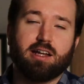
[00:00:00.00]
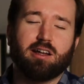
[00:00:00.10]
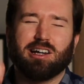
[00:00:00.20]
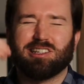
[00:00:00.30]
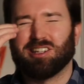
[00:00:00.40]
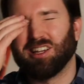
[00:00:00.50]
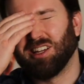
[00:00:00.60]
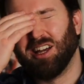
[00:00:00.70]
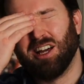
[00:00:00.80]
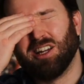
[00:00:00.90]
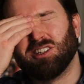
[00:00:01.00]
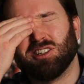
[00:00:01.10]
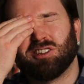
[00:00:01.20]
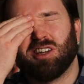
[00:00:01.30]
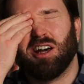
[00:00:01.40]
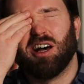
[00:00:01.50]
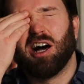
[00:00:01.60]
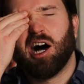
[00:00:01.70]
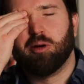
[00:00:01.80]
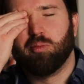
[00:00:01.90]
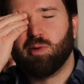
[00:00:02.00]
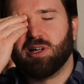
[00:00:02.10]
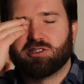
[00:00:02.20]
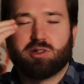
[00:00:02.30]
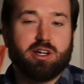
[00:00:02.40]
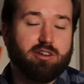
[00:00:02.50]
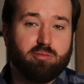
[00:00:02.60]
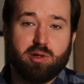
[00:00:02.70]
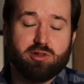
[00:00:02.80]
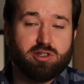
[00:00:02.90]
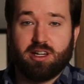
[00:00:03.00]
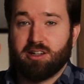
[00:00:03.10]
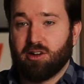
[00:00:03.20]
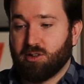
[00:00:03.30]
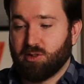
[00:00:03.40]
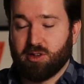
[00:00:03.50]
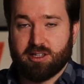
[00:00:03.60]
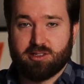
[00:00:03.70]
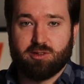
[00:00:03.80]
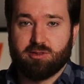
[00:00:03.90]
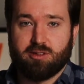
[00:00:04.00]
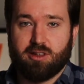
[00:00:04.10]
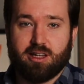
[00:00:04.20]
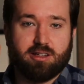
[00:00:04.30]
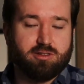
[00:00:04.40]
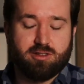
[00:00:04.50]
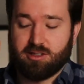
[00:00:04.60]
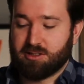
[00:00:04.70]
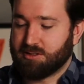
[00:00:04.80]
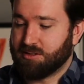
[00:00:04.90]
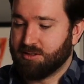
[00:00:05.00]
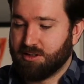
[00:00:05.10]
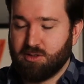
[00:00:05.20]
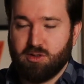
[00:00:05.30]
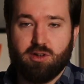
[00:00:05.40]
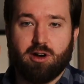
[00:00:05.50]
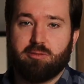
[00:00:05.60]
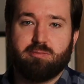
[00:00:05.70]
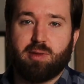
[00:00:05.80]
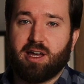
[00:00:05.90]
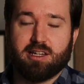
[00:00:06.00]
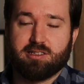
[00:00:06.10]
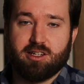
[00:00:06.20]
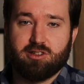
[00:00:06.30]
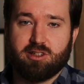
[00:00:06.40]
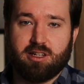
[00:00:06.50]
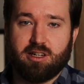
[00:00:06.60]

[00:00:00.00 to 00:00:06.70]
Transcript: And I see just a blitzkrieg of bullshit on all this sort of thing. Just not paying attention